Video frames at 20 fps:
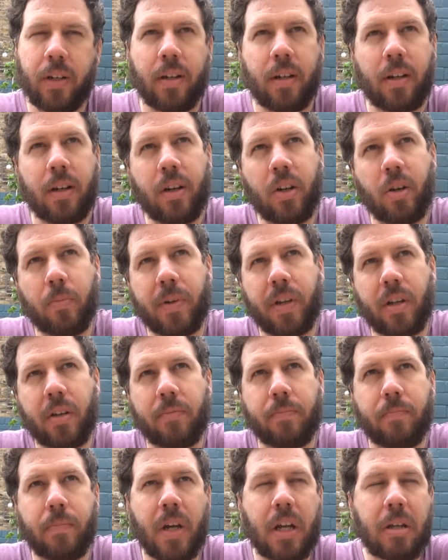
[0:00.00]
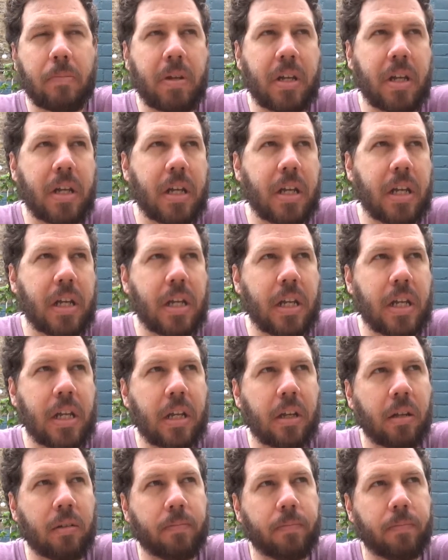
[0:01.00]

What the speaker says: A little bit of maybe